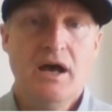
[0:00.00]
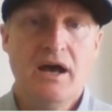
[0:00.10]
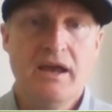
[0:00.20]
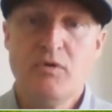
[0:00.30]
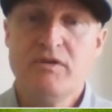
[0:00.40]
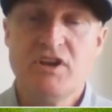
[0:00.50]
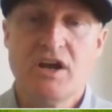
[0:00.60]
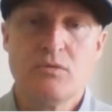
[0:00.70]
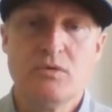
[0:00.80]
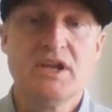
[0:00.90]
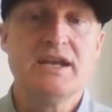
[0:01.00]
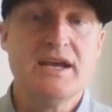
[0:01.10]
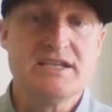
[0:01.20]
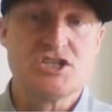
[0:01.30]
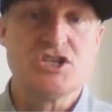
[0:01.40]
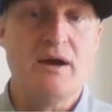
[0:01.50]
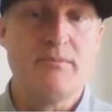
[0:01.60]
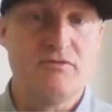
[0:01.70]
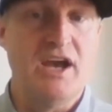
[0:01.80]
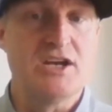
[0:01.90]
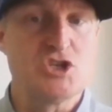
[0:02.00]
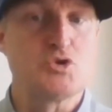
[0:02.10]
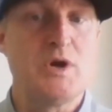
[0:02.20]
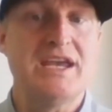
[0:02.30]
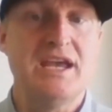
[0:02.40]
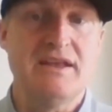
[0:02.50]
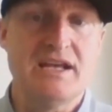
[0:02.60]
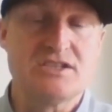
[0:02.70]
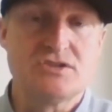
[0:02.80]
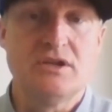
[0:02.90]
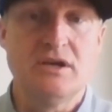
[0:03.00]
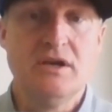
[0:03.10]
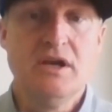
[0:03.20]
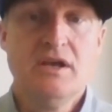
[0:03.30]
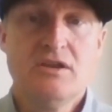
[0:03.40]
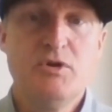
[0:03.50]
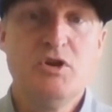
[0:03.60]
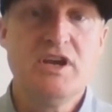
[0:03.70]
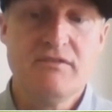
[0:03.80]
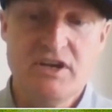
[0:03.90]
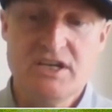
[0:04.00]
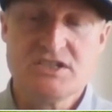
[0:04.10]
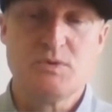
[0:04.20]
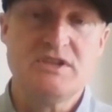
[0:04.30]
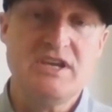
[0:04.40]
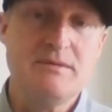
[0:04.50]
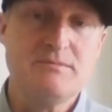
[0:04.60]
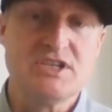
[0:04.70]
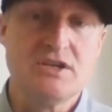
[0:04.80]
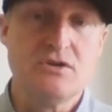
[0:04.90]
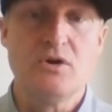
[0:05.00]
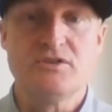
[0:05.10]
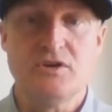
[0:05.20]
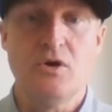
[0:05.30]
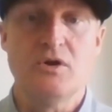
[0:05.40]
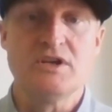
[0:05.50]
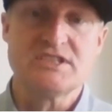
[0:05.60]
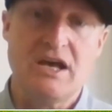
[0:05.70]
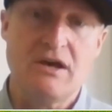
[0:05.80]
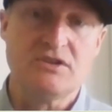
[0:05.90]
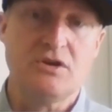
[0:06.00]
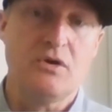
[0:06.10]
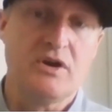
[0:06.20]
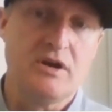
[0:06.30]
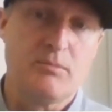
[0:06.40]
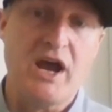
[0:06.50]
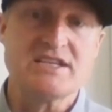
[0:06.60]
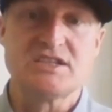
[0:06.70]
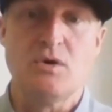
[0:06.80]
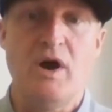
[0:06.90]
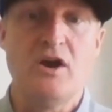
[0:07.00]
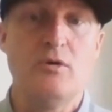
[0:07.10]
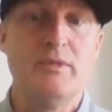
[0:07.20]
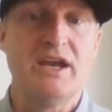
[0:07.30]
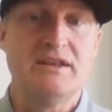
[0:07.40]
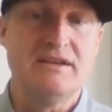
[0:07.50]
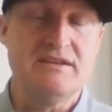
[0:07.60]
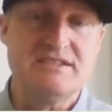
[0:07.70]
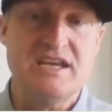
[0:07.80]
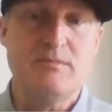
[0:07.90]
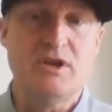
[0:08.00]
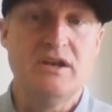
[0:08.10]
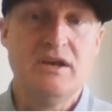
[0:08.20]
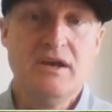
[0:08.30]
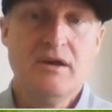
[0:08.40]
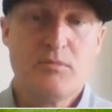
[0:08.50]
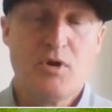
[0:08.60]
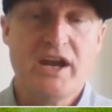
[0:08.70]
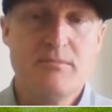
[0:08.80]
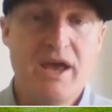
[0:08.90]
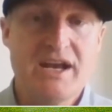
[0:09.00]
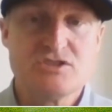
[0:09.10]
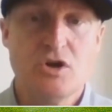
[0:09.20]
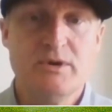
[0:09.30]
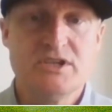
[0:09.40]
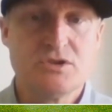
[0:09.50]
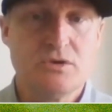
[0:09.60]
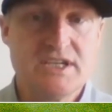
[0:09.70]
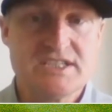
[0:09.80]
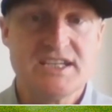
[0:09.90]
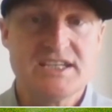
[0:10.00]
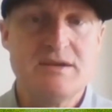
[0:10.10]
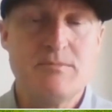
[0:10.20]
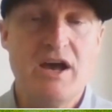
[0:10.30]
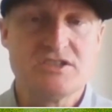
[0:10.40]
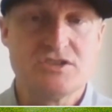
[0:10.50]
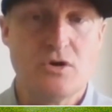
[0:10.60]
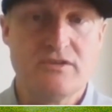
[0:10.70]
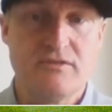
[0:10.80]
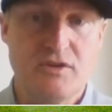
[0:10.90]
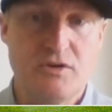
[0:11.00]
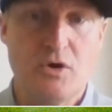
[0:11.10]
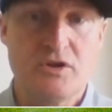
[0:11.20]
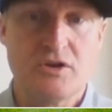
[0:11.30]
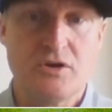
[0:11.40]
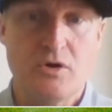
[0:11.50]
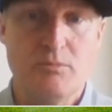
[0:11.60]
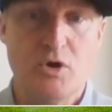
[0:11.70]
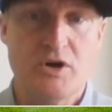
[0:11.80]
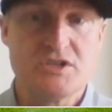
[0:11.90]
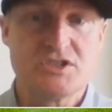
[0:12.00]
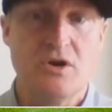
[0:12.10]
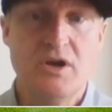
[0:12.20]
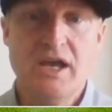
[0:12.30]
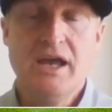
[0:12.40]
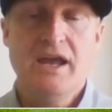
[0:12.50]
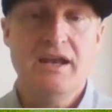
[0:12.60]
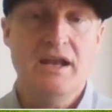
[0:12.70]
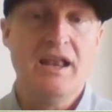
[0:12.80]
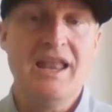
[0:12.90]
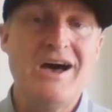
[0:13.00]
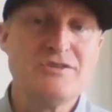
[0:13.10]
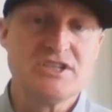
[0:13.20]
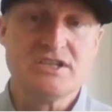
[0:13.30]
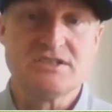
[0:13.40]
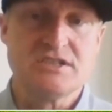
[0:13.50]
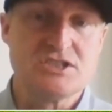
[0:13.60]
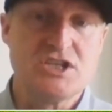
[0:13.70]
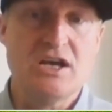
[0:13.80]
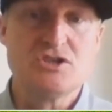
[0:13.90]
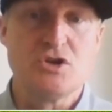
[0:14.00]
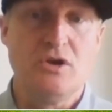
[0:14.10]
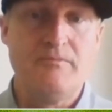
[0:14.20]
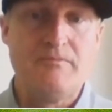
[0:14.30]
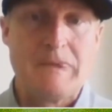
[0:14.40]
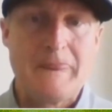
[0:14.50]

And we've done a really nice job of kind of shrinking that. So the beauty of it is with teams in North Dakota, South Dakota, Nebraska, Wyoming, and then the team in Brandon, Manitoba is only 60 miles north of the North Dakota border. So it allows us to schedule